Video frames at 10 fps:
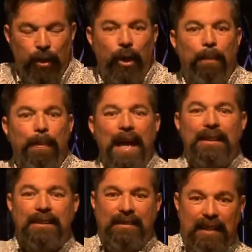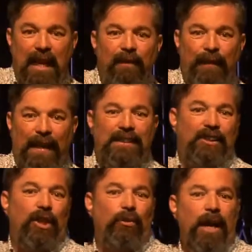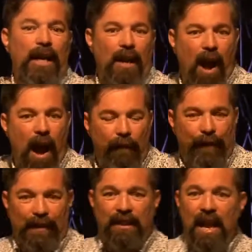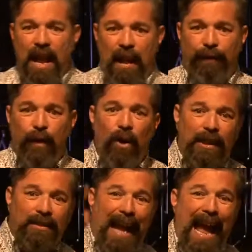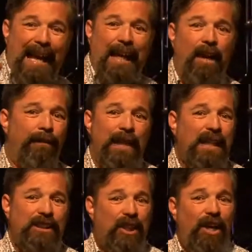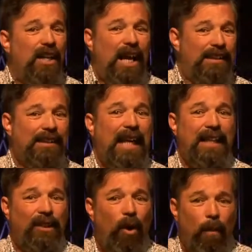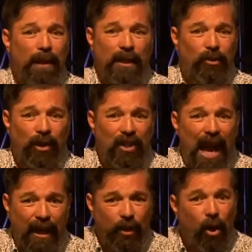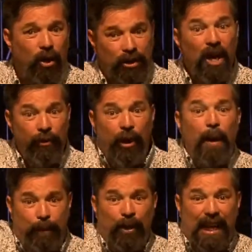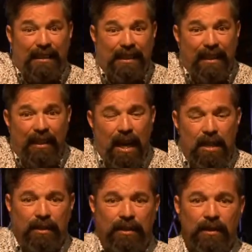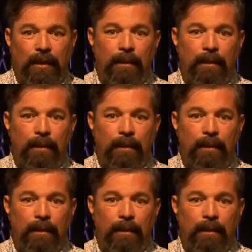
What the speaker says: Your best defense is a great offense. If you're attacking a village, they're not sending nobody to attack yours. They're protecting theirs.